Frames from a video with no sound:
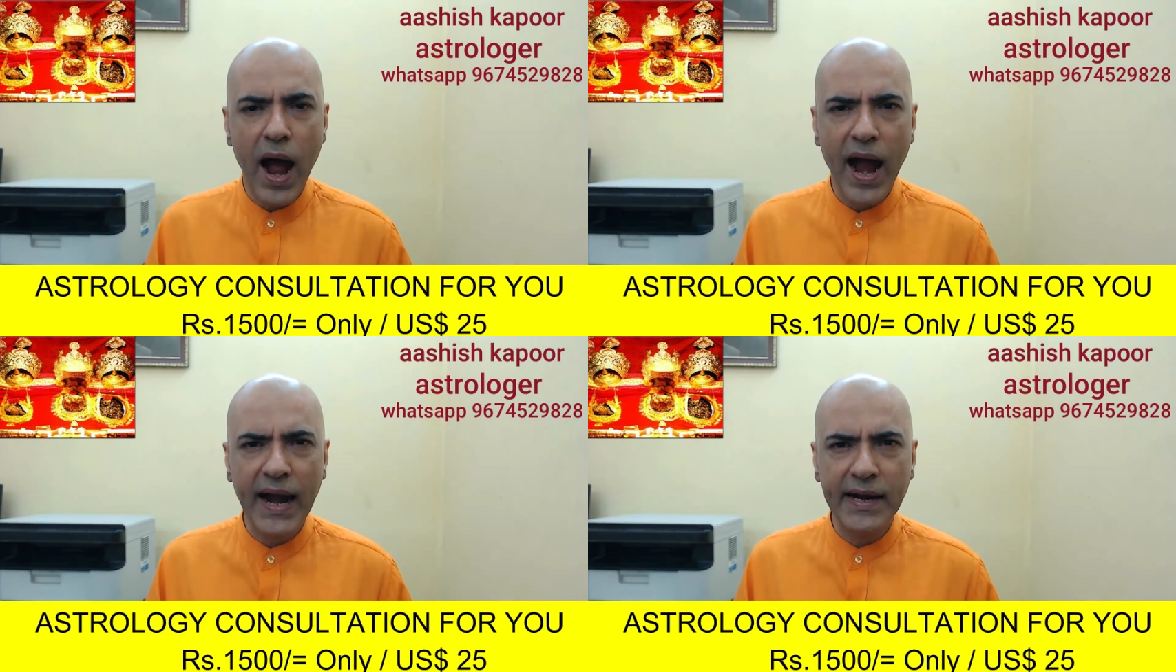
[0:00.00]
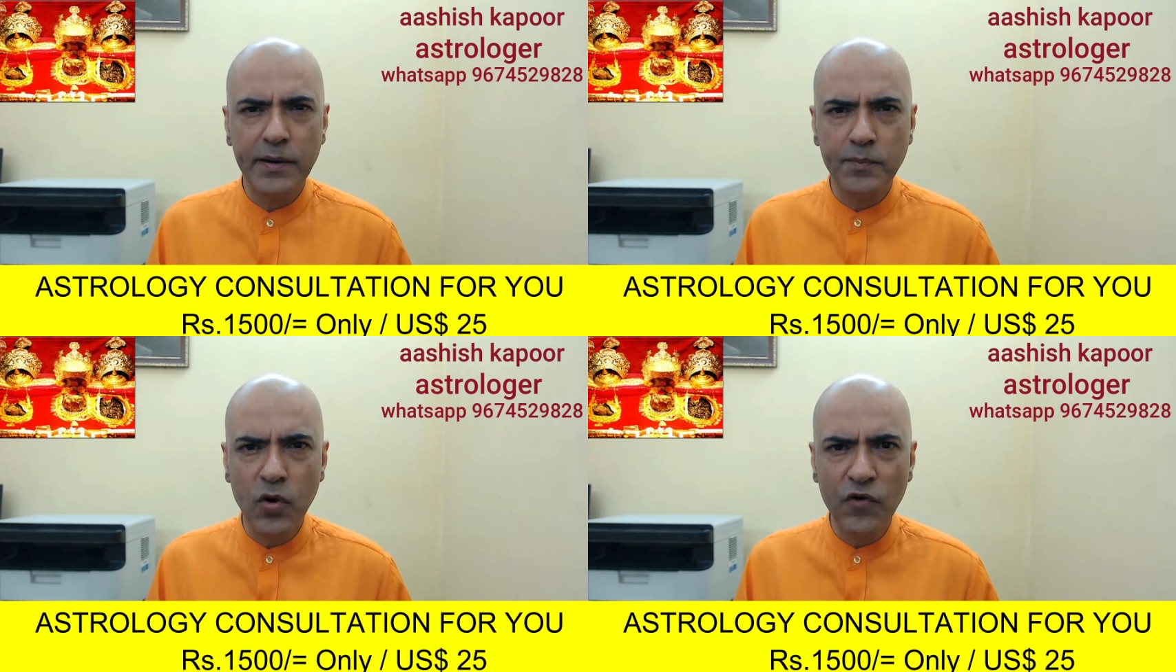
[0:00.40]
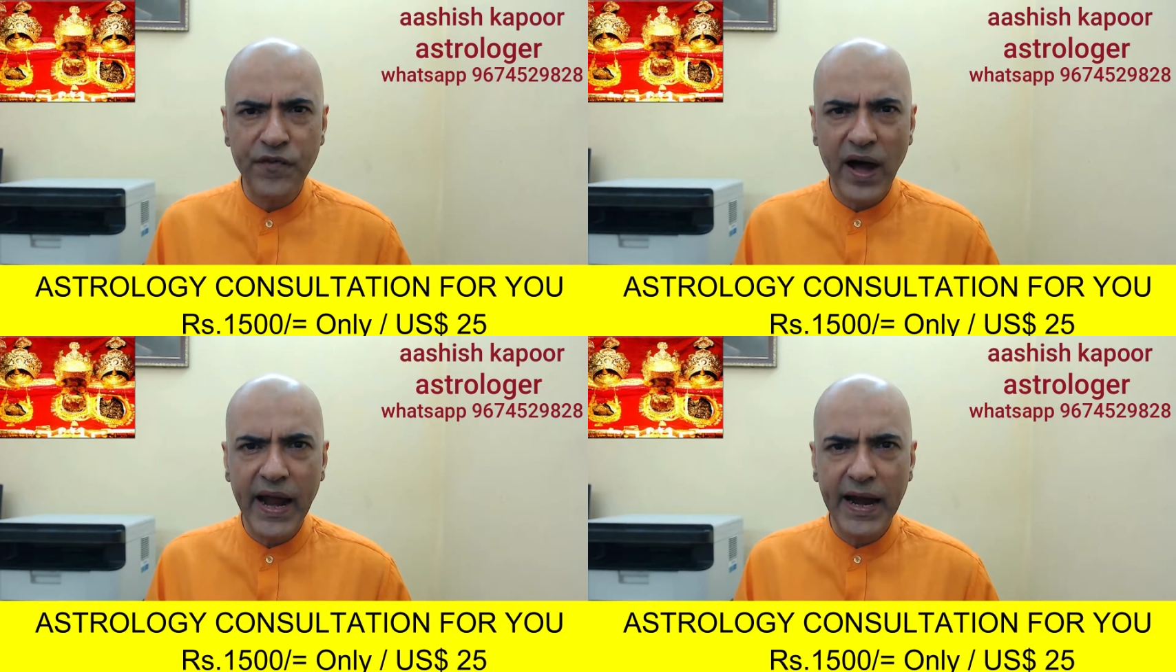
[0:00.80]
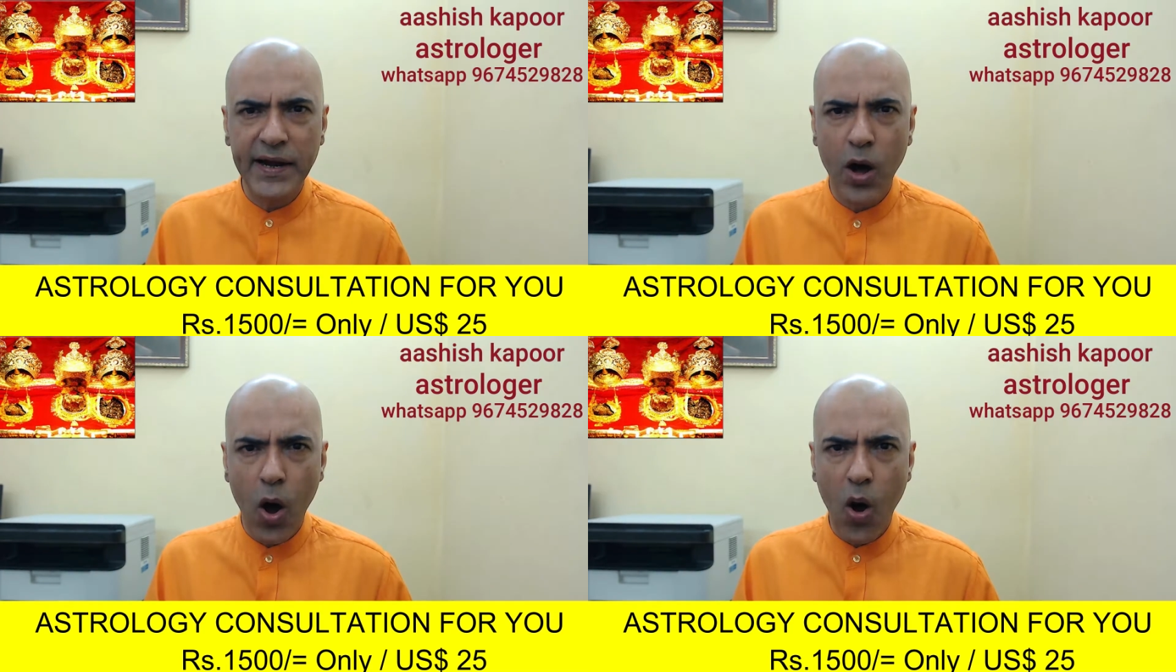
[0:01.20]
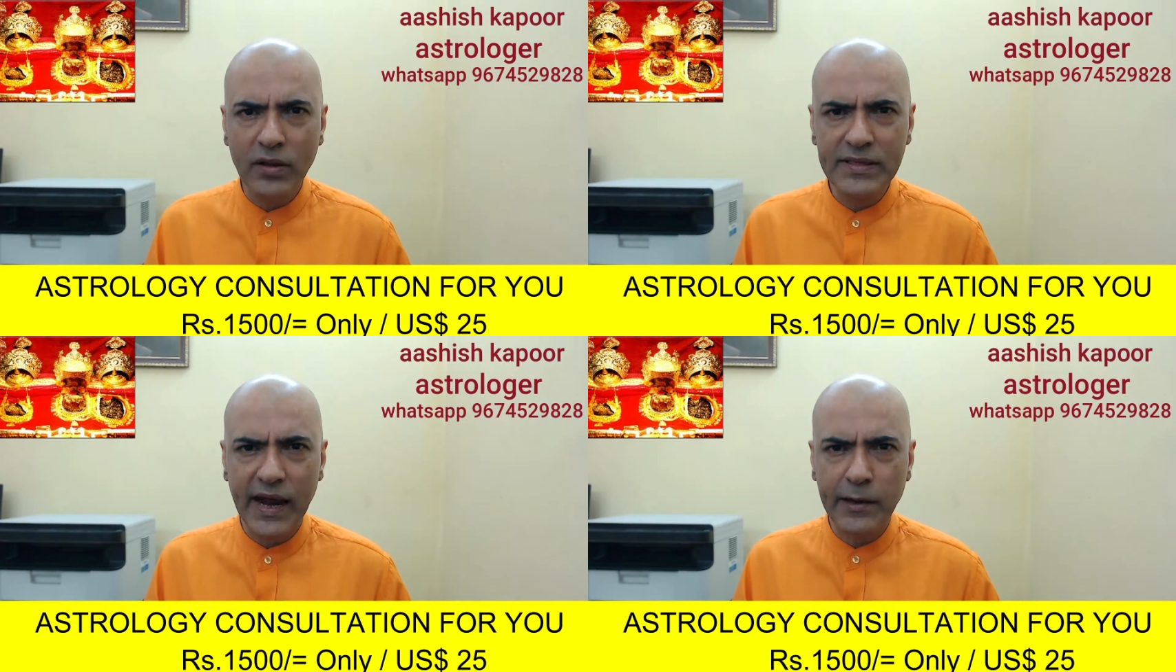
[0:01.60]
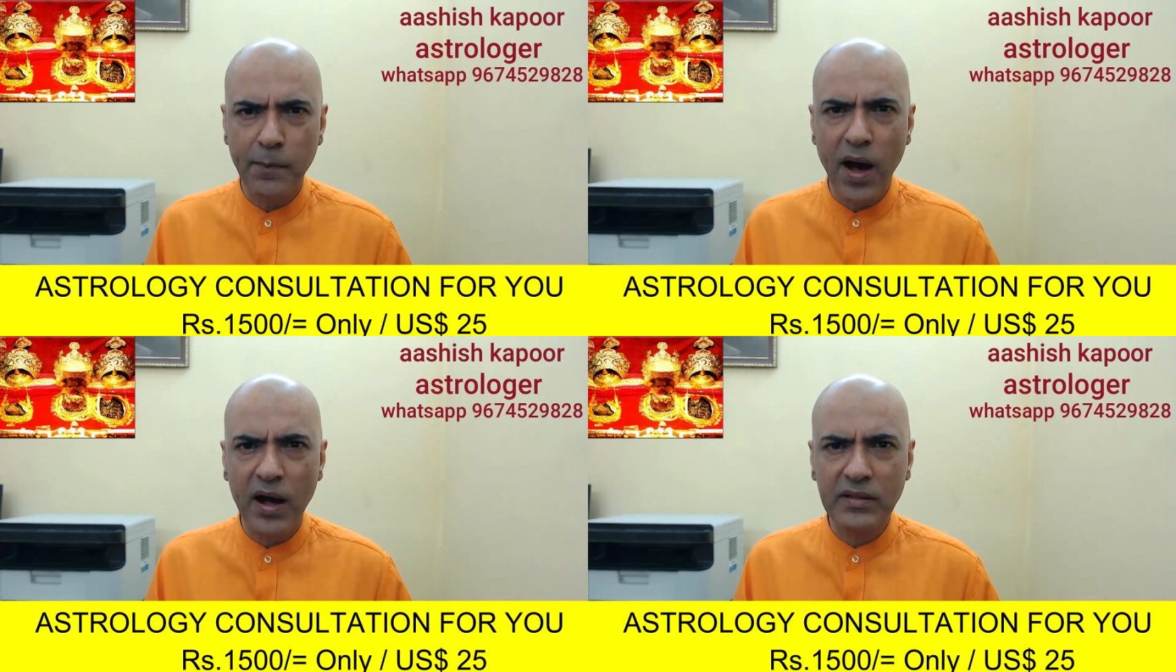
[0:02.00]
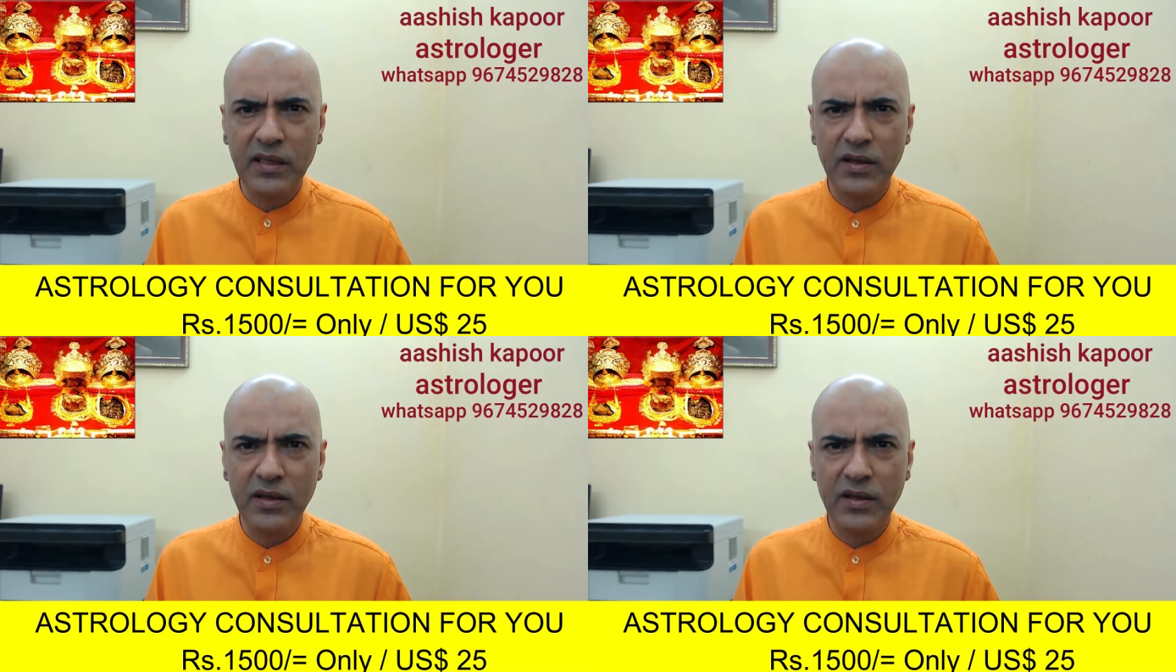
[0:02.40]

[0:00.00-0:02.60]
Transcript: and move ahead on that path